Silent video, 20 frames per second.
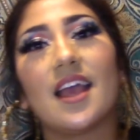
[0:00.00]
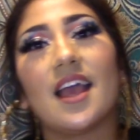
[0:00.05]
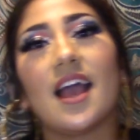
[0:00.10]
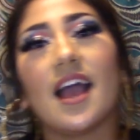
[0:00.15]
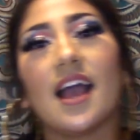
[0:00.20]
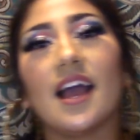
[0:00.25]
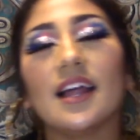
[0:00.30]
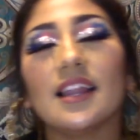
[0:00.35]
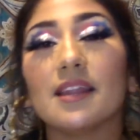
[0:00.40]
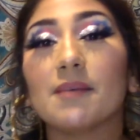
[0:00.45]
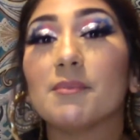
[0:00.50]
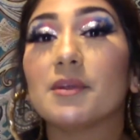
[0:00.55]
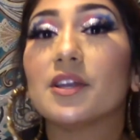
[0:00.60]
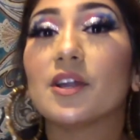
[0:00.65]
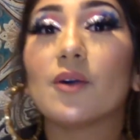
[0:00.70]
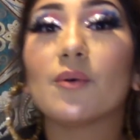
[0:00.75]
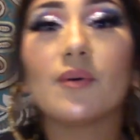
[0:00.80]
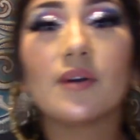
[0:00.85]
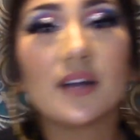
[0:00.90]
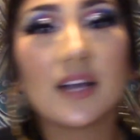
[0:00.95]
And let me
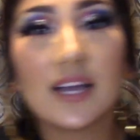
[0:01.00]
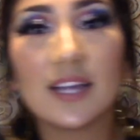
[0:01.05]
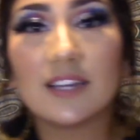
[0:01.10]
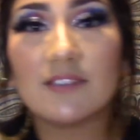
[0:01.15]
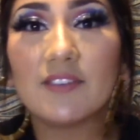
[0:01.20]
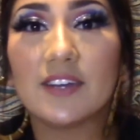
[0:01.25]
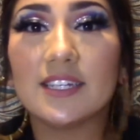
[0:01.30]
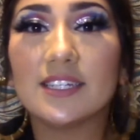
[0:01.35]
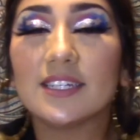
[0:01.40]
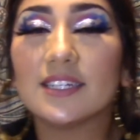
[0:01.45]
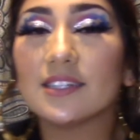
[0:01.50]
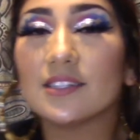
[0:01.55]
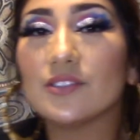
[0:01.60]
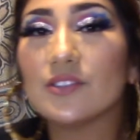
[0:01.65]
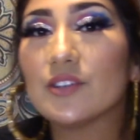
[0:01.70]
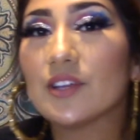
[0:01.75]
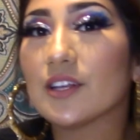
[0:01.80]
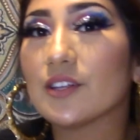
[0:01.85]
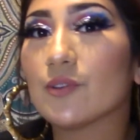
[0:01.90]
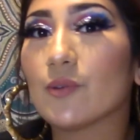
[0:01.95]
know what kind of ideas
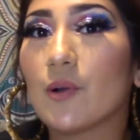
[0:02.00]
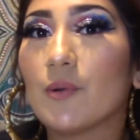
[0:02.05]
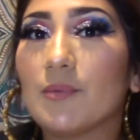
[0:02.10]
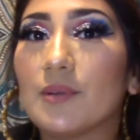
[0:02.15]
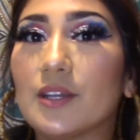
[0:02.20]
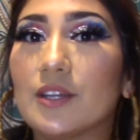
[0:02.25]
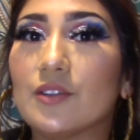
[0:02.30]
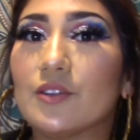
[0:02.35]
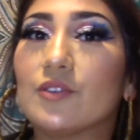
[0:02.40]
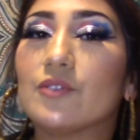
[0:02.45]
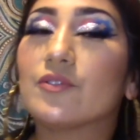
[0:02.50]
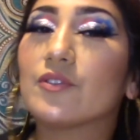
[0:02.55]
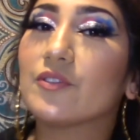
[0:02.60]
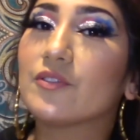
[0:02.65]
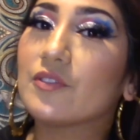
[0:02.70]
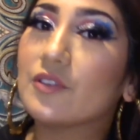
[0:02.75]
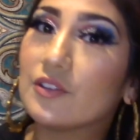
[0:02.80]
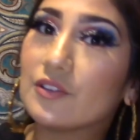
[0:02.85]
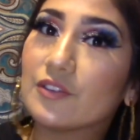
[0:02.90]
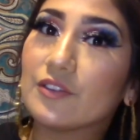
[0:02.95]
you guys want me to do for
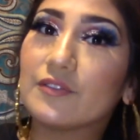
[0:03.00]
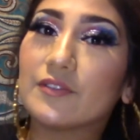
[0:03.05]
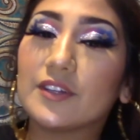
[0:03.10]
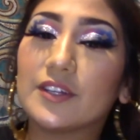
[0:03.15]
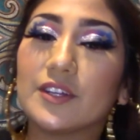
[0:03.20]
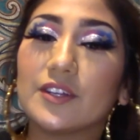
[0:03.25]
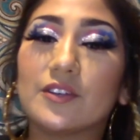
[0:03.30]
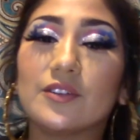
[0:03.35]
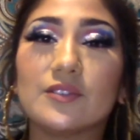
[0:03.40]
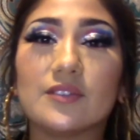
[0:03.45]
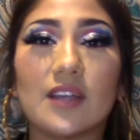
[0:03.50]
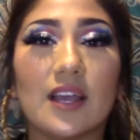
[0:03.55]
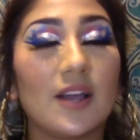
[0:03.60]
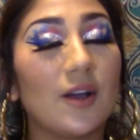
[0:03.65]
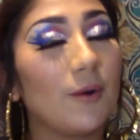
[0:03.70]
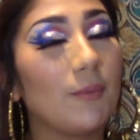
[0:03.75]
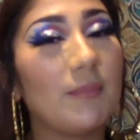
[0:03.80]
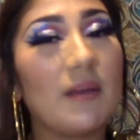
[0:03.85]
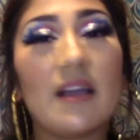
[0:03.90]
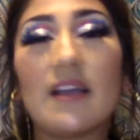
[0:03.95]
future videos. I
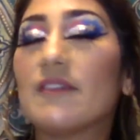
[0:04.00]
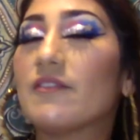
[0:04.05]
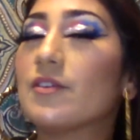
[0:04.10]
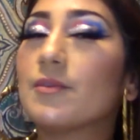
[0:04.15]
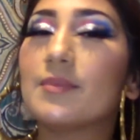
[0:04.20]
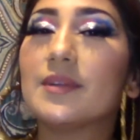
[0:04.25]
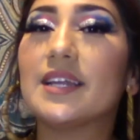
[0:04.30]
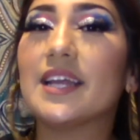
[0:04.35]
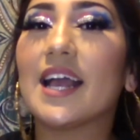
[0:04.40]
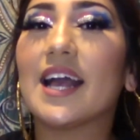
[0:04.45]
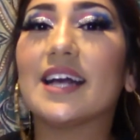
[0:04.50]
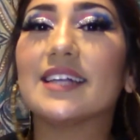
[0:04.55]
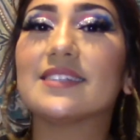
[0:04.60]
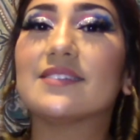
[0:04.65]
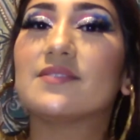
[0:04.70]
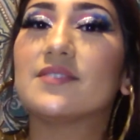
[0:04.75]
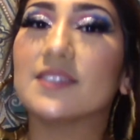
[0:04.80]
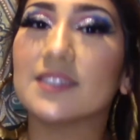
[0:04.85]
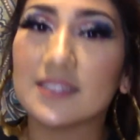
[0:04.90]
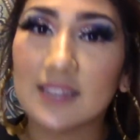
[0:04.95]
hope everybody has a
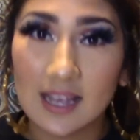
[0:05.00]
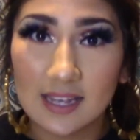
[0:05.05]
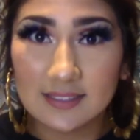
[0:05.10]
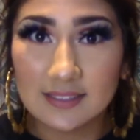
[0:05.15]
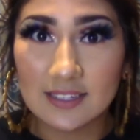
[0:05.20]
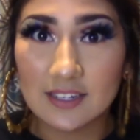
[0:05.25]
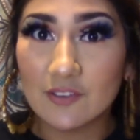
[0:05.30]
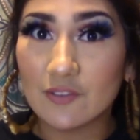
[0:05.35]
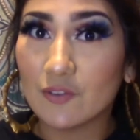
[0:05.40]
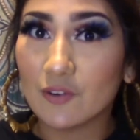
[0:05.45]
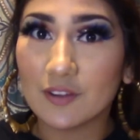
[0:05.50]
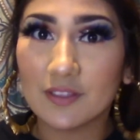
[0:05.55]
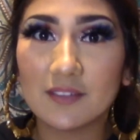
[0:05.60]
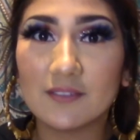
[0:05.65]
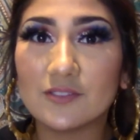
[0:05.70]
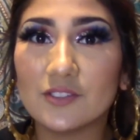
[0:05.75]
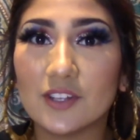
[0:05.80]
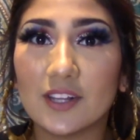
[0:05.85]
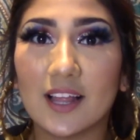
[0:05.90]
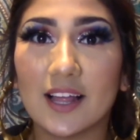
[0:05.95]
fantastic 4th of
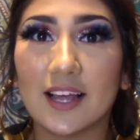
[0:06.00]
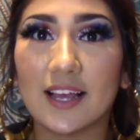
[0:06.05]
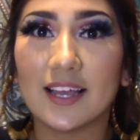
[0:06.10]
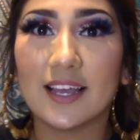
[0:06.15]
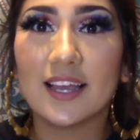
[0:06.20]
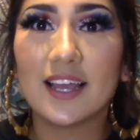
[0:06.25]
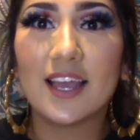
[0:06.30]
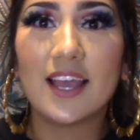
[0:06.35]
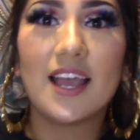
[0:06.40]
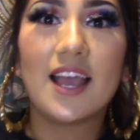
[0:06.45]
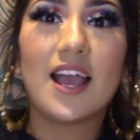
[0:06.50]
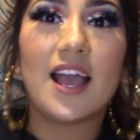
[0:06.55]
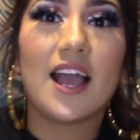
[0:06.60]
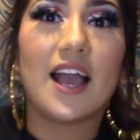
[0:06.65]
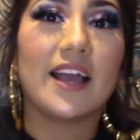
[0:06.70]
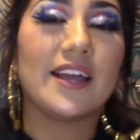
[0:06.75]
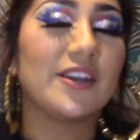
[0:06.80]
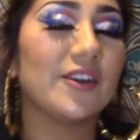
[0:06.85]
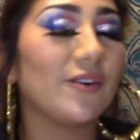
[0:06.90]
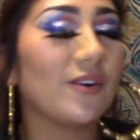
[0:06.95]
July.
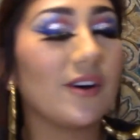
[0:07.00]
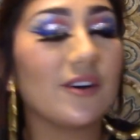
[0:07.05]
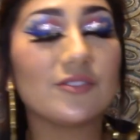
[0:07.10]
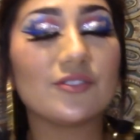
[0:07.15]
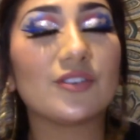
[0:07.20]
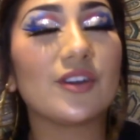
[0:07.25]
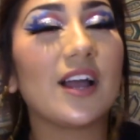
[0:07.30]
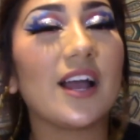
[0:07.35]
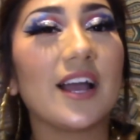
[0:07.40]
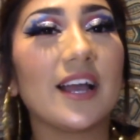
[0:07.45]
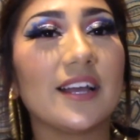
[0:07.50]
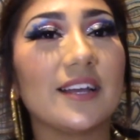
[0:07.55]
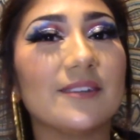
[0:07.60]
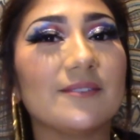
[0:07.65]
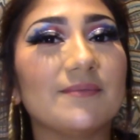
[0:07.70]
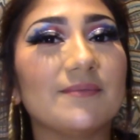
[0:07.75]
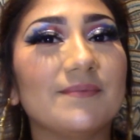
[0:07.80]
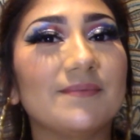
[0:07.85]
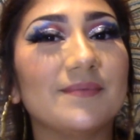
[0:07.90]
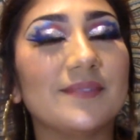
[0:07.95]
I know I'll try.
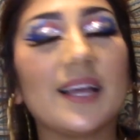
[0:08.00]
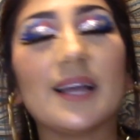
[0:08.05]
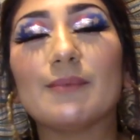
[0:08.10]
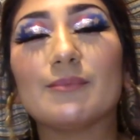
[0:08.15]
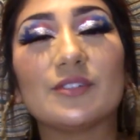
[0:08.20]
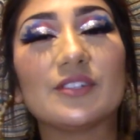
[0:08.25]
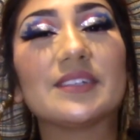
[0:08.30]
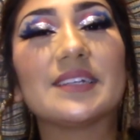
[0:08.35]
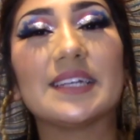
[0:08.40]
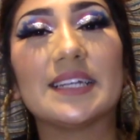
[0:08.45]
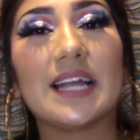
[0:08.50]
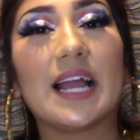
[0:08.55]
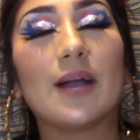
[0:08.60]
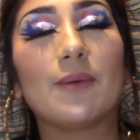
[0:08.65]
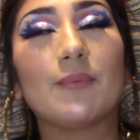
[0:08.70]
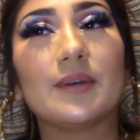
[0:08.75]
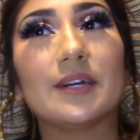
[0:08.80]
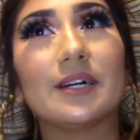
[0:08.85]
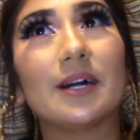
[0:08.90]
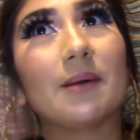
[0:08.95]
No, I'm just kidding. I
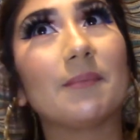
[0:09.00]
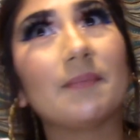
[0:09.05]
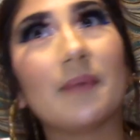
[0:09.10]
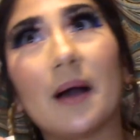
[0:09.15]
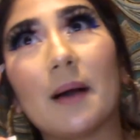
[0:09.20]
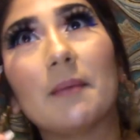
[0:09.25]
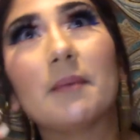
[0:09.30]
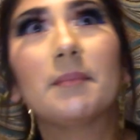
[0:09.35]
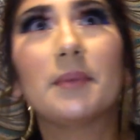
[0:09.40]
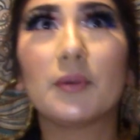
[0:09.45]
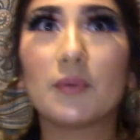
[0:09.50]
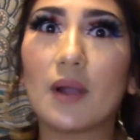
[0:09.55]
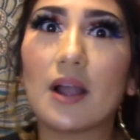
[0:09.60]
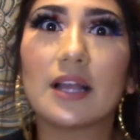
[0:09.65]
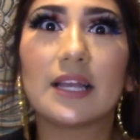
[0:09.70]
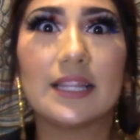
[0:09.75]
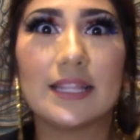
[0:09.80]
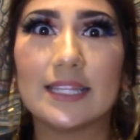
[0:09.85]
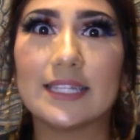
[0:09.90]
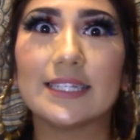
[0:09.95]
will. I'm going to be
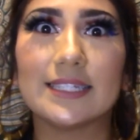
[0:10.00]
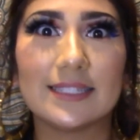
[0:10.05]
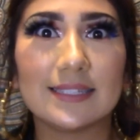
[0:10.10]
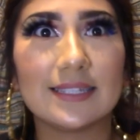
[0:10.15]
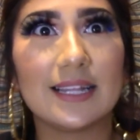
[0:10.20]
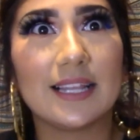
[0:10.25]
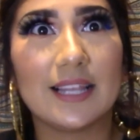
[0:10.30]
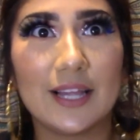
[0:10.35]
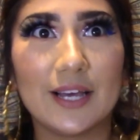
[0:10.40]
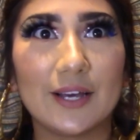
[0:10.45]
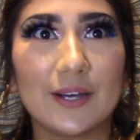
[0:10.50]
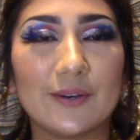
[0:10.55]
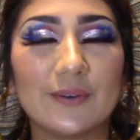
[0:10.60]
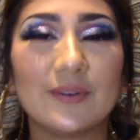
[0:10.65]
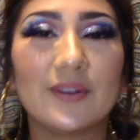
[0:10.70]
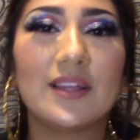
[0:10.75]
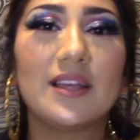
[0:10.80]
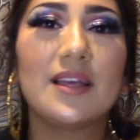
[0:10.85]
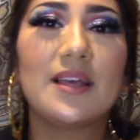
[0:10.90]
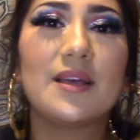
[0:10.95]
rocking this. Hello.
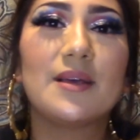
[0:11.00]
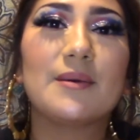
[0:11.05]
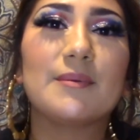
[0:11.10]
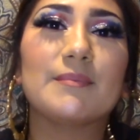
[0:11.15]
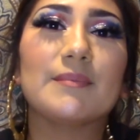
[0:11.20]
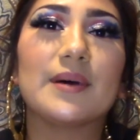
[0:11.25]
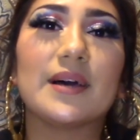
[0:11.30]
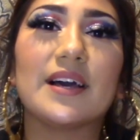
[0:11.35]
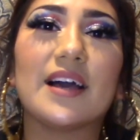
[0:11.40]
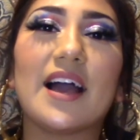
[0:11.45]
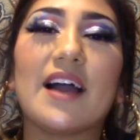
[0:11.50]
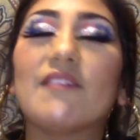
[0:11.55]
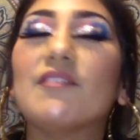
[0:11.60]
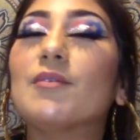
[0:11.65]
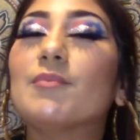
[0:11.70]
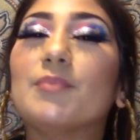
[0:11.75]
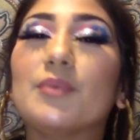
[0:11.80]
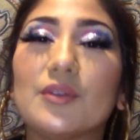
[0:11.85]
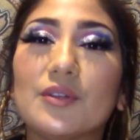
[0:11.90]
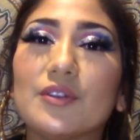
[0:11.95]
But have a
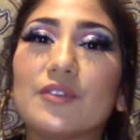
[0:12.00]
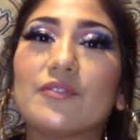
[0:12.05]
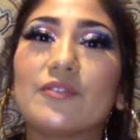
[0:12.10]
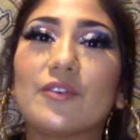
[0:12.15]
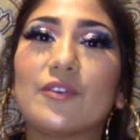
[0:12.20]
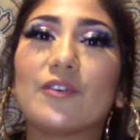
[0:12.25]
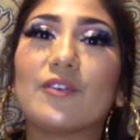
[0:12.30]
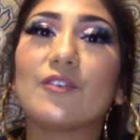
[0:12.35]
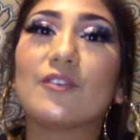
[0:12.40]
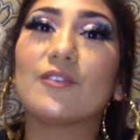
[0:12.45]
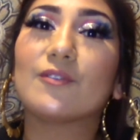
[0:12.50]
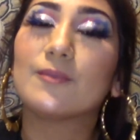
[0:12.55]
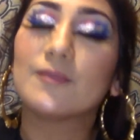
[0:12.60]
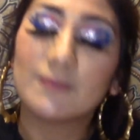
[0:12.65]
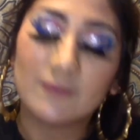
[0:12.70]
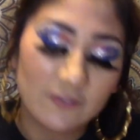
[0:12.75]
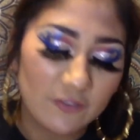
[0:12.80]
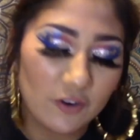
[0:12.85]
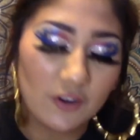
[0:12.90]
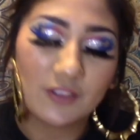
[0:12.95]
beautiful
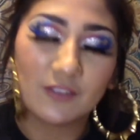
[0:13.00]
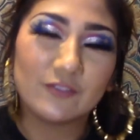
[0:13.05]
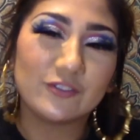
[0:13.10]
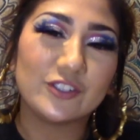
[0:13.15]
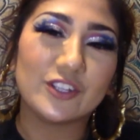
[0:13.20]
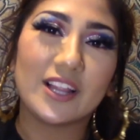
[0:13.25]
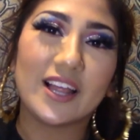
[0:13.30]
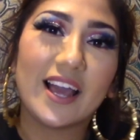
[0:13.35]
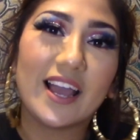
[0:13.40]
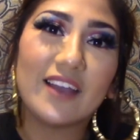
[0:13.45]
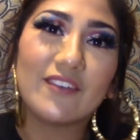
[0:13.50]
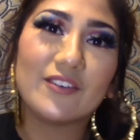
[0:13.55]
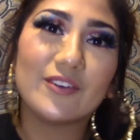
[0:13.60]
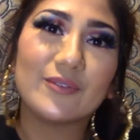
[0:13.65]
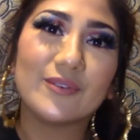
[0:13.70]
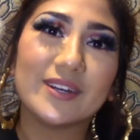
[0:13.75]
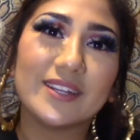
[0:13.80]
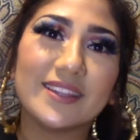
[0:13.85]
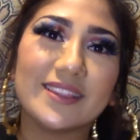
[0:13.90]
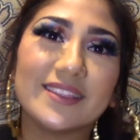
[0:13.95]
4th of July,
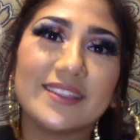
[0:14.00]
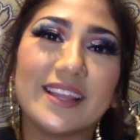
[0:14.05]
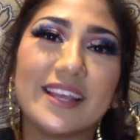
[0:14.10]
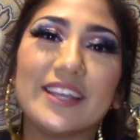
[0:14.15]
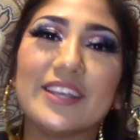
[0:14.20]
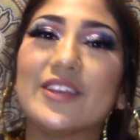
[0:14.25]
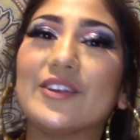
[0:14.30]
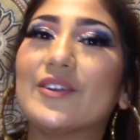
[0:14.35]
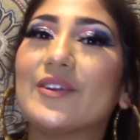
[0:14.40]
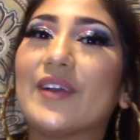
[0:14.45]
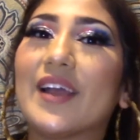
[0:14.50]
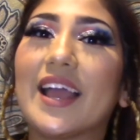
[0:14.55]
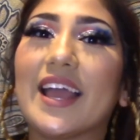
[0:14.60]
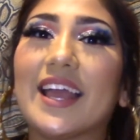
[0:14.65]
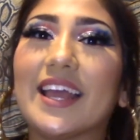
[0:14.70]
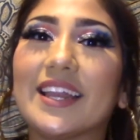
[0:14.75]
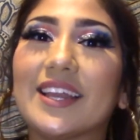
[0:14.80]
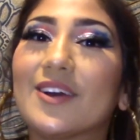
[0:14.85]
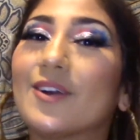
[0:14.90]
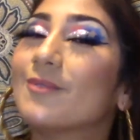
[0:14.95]
everyone. Thank you,
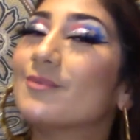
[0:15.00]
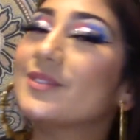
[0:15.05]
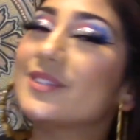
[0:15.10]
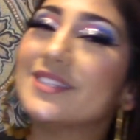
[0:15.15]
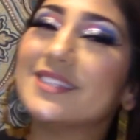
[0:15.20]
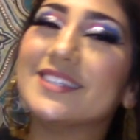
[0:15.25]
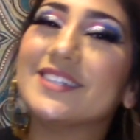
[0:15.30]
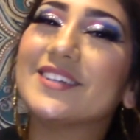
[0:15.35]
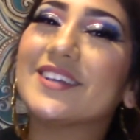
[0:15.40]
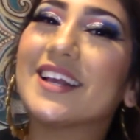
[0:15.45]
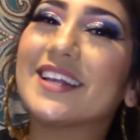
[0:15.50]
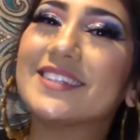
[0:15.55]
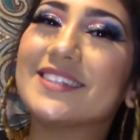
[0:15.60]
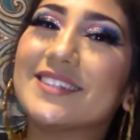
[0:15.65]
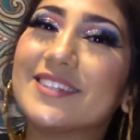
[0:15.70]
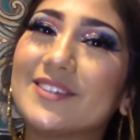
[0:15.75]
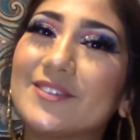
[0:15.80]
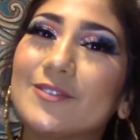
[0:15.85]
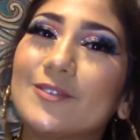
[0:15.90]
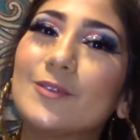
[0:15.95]
and hope to see you guys
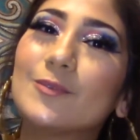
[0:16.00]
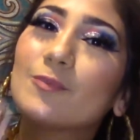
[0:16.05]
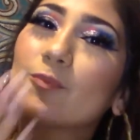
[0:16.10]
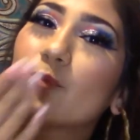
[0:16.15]
soon.